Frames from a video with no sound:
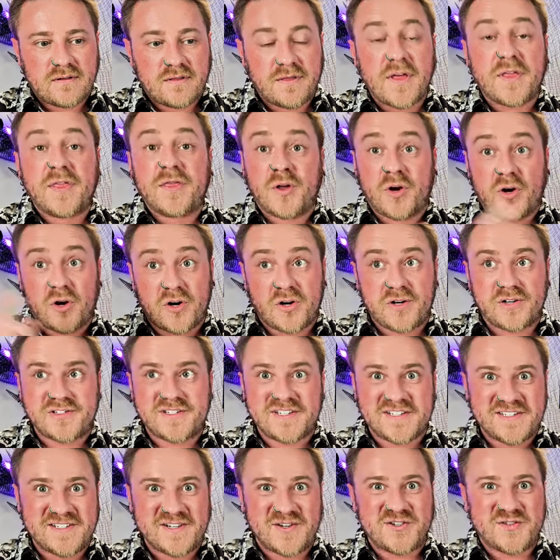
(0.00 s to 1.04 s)
the thirds,
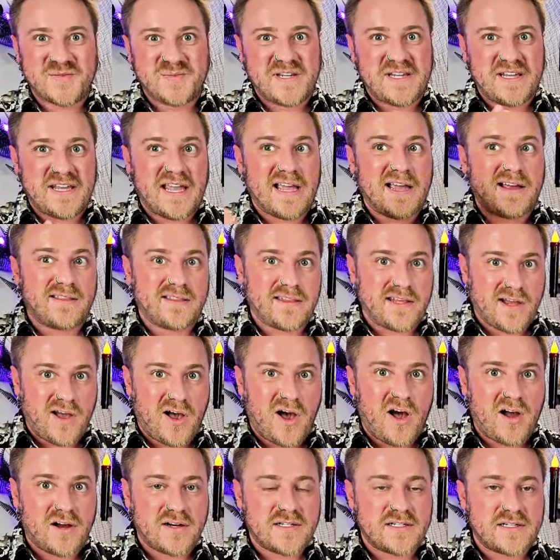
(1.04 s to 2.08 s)
excuse me, and the
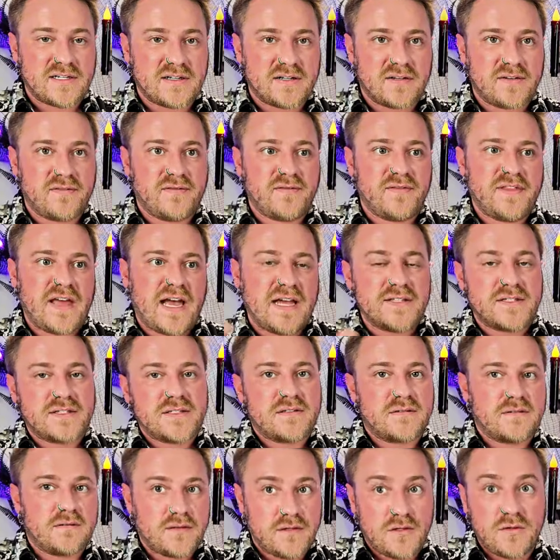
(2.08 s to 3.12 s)
octave,
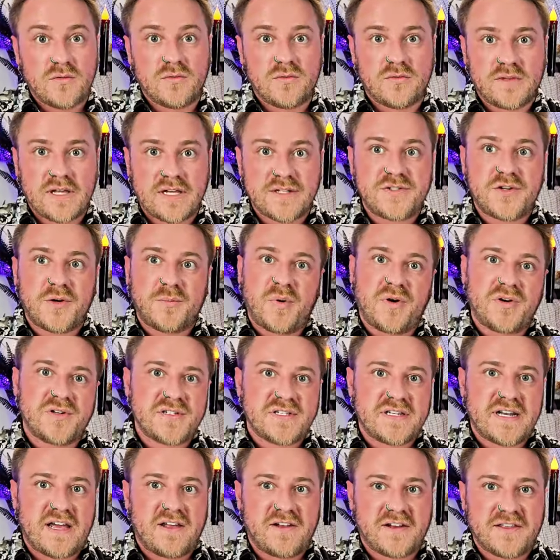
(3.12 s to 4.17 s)
that's you. That's your
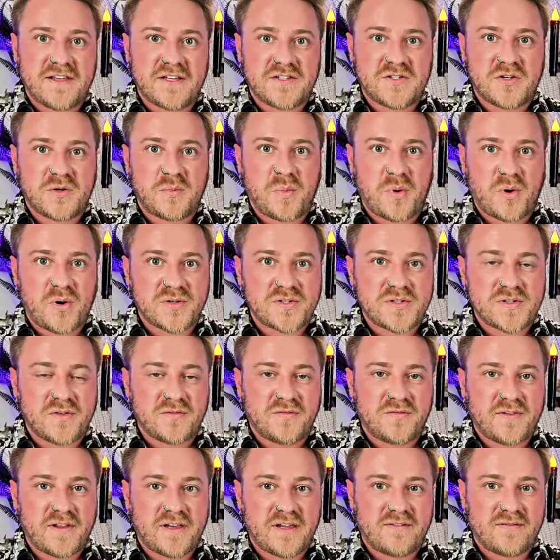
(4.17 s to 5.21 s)
personality. That's your personal
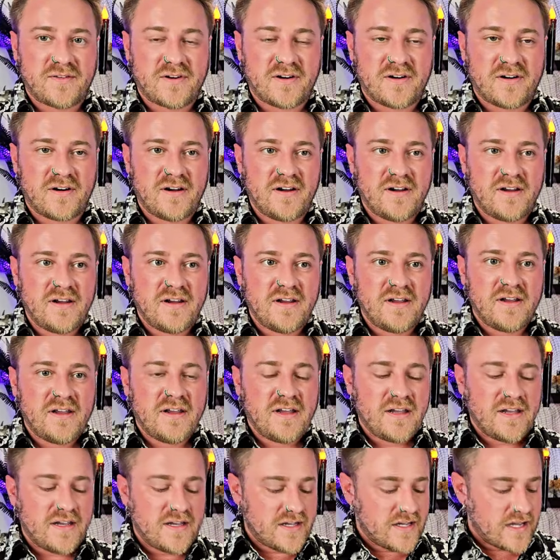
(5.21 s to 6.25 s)
flavor.
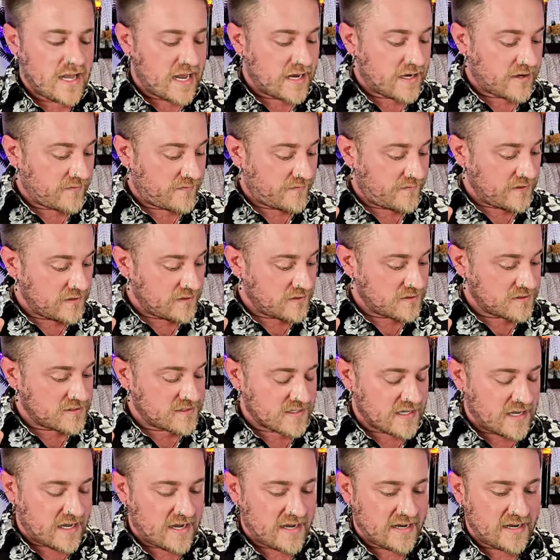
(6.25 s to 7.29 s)
And it feels
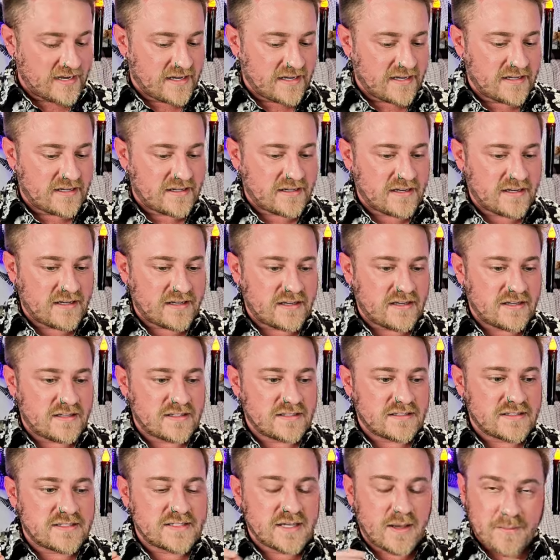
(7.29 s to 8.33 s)
like
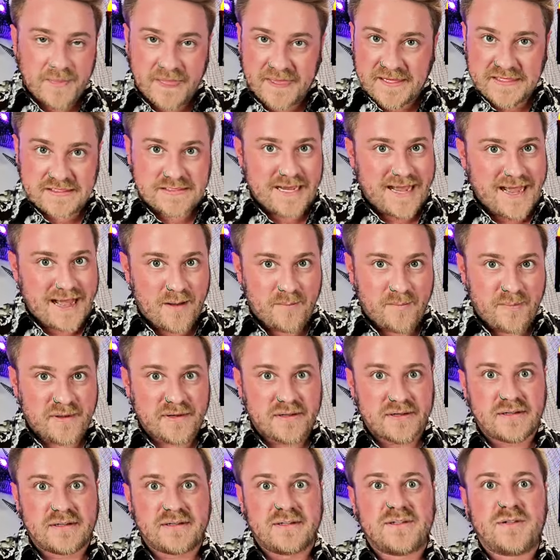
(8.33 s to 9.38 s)
something's
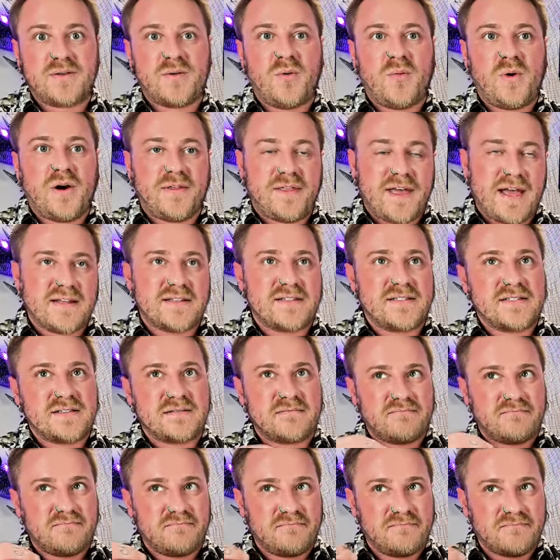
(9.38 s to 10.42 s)
happened where that's
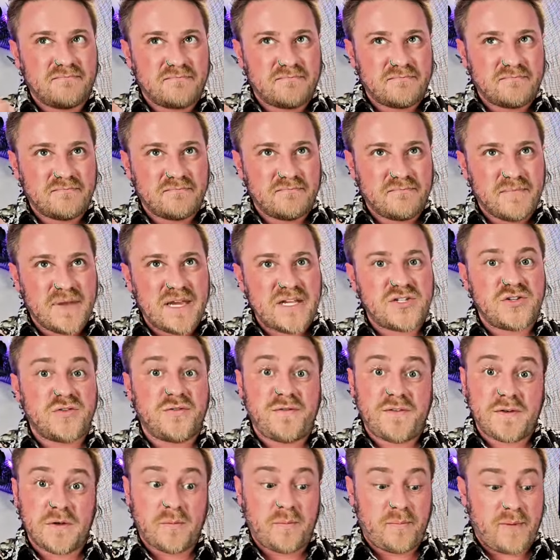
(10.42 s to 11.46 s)
made you
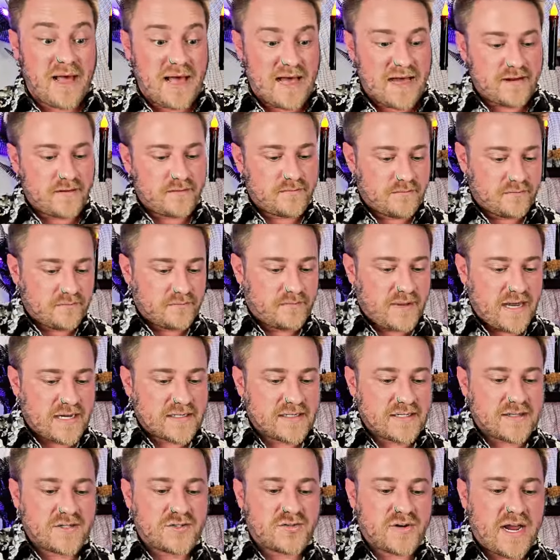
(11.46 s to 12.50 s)
feel bad. Back
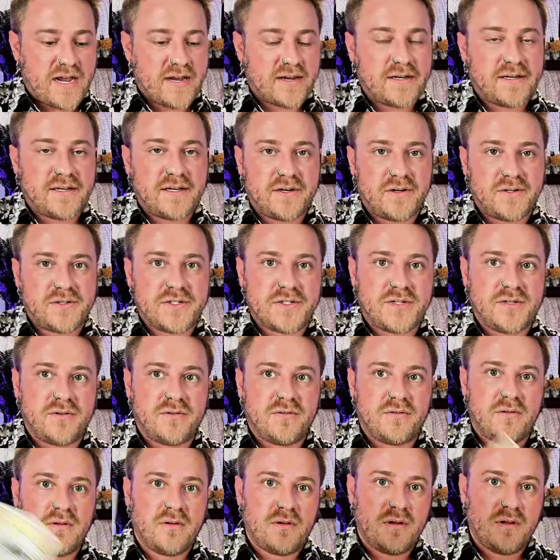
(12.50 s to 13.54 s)
to the dragon here,
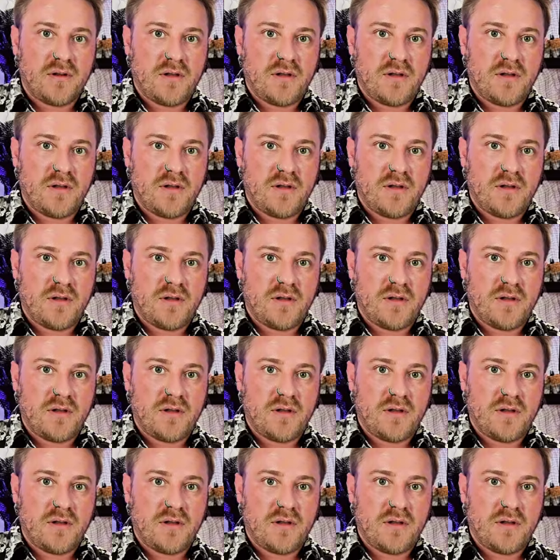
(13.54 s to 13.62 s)
too.